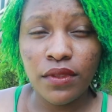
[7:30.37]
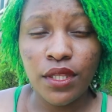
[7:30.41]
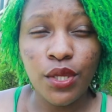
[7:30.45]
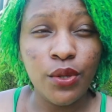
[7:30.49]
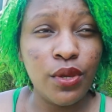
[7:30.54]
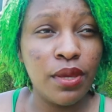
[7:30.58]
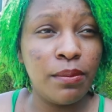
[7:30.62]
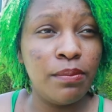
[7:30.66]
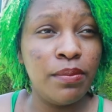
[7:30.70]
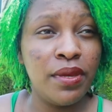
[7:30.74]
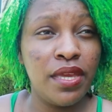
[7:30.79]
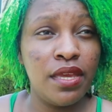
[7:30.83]
You
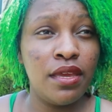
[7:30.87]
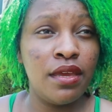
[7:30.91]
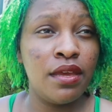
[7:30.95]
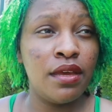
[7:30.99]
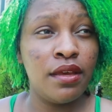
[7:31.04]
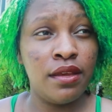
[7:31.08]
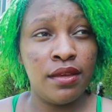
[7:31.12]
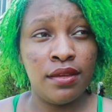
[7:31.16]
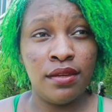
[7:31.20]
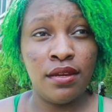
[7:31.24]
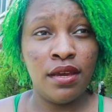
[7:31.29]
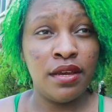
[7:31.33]
can be
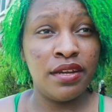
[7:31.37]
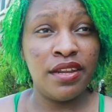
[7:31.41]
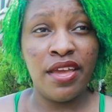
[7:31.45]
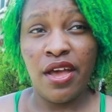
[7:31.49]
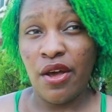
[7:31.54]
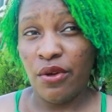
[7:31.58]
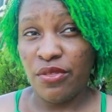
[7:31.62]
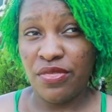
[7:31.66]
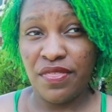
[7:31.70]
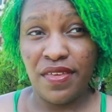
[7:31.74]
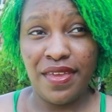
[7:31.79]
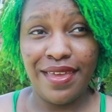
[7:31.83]
an
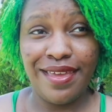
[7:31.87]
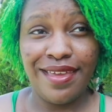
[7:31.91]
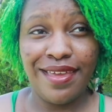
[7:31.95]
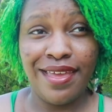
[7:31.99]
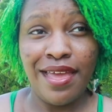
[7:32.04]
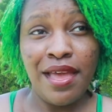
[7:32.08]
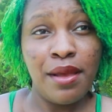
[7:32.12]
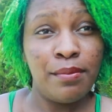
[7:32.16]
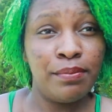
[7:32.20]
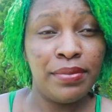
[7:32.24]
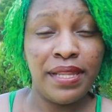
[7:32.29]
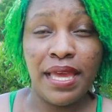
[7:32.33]
unhealthy
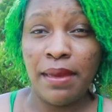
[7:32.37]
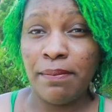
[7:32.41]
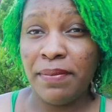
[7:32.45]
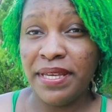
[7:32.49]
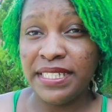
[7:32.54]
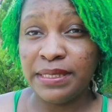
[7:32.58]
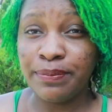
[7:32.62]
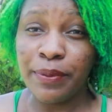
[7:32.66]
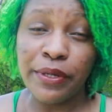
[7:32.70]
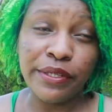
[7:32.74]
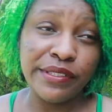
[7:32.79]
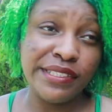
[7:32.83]

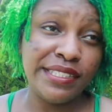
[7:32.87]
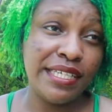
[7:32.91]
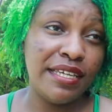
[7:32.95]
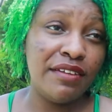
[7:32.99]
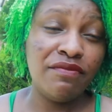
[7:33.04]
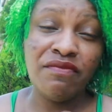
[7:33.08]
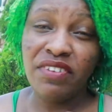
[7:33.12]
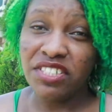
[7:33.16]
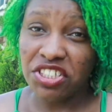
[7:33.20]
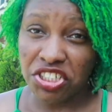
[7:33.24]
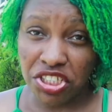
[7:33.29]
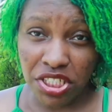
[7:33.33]
plant-based
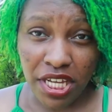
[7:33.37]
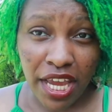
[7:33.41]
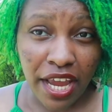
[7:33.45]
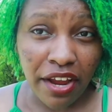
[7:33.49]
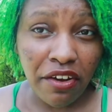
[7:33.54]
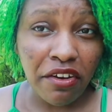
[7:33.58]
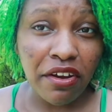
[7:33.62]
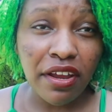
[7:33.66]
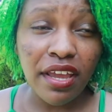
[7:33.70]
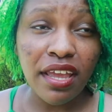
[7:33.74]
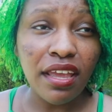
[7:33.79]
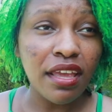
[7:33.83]
person,
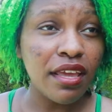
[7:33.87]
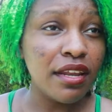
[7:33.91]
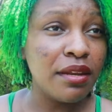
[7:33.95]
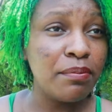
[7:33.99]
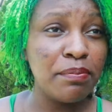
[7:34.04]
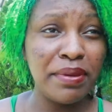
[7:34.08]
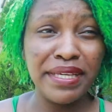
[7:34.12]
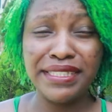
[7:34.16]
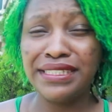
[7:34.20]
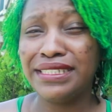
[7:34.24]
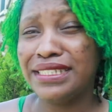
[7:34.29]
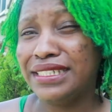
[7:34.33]
vegetarian,
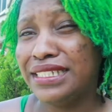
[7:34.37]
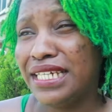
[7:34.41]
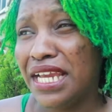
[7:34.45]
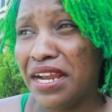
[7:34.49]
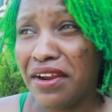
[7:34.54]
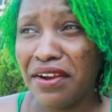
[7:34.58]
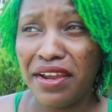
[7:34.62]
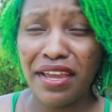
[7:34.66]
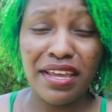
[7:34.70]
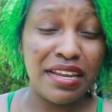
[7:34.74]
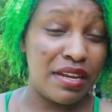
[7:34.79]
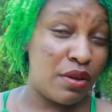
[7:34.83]

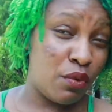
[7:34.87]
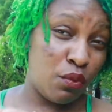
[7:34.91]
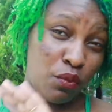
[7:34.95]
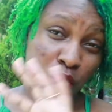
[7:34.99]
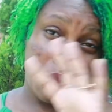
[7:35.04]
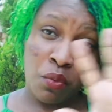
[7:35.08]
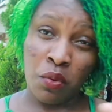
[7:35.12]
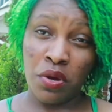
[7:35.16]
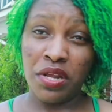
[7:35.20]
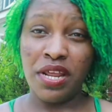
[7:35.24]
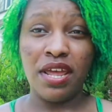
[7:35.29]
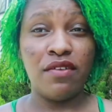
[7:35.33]
pescatarian,
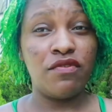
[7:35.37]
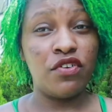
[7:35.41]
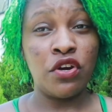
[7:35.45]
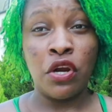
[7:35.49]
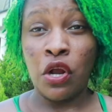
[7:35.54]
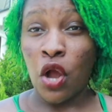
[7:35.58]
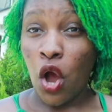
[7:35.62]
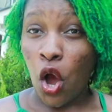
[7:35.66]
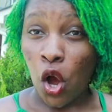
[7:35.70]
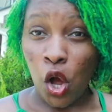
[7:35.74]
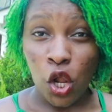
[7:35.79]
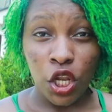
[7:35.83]
whatever.
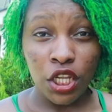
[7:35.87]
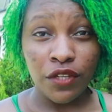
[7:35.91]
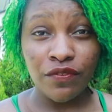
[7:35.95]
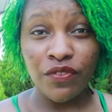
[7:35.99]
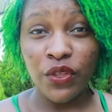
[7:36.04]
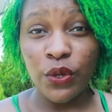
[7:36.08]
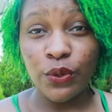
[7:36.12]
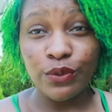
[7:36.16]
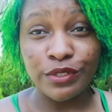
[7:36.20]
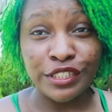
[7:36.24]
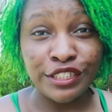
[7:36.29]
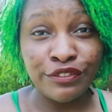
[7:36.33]
All of
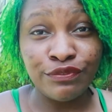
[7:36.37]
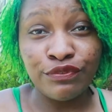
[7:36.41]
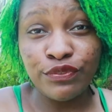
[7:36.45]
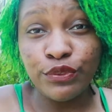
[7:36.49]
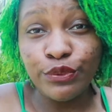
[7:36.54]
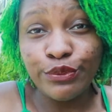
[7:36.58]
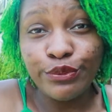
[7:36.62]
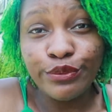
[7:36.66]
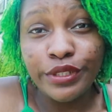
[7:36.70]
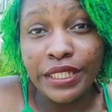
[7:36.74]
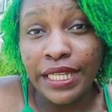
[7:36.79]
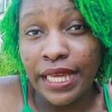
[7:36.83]
those
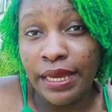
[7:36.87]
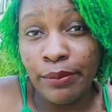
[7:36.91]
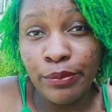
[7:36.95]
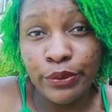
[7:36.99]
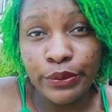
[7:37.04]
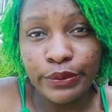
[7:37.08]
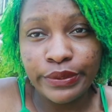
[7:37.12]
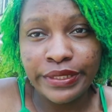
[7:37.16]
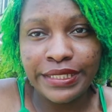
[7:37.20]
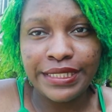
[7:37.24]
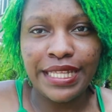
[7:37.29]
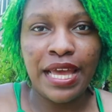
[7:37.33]
food
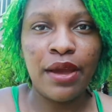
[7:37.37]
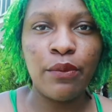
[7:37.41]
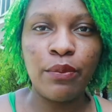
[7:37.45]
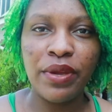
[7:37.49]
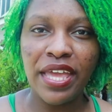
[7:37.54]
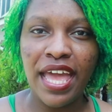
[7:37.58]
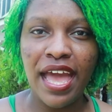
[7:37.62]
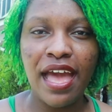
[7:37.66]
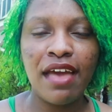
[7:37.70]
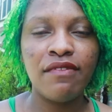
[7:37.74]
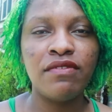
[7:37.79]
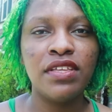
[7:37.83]
labels that
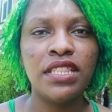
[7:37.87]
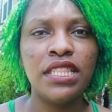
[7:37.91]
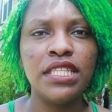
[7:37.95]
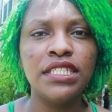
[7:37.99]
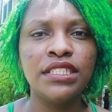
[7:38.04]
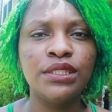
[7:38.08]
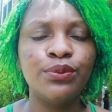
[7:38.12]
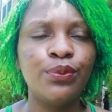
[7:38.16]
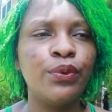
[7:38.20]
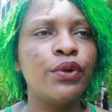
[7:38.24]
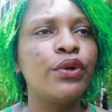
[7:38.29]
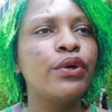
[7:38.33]
we have in
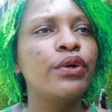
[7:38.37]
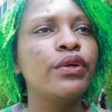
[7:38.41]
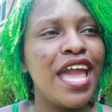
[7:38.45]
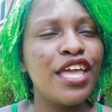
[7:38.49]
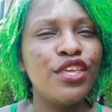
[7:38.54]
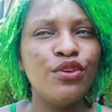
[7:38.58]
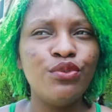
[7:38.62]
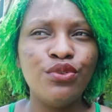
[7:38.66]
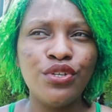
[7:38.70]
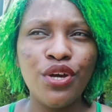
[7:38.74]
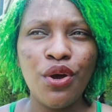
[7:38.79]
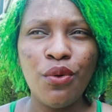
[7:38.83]
this world.
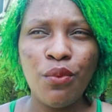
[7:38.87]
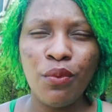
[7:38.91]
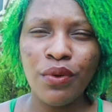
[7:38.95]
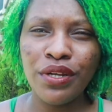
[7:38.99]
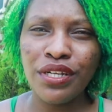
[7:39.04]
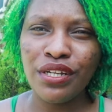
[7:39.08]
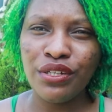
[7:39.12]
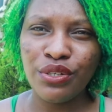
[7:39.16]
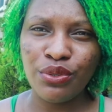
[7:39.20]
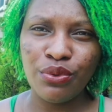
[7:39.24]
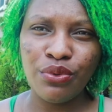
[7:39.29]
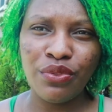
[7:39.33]
And you don't
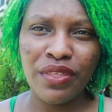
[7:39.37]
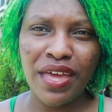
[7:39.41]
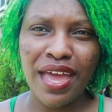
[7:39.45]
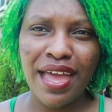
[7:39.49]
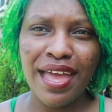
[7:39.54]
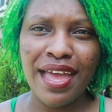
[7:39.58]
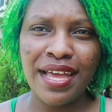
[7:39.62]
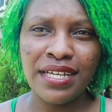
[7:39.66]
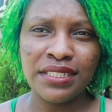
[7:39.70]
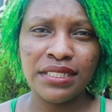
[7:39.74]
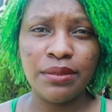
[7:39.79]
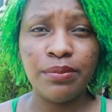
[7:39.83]
want to do
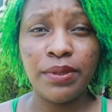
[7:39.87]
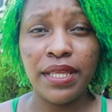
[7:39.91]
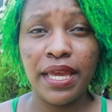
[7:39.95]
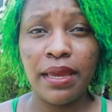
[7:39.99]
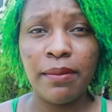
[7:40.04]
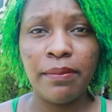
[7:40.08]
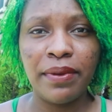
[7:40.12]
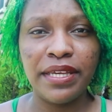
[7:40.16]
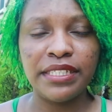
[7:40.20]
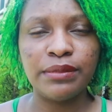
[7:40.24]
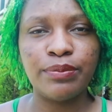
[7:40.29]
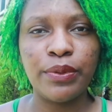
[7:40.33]
that as a
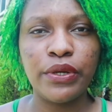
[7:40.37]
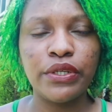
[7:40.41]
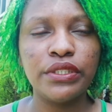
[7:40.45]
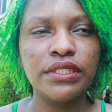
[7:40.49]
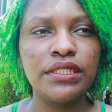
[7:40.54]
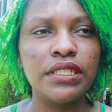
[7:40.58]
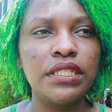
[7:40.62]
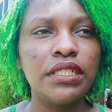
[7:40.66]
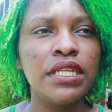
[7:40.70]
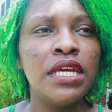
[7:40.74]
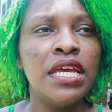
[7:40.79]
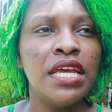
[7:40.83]
plant-based
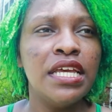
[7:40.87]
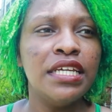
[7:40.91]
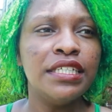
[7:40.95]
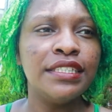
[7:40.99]
person.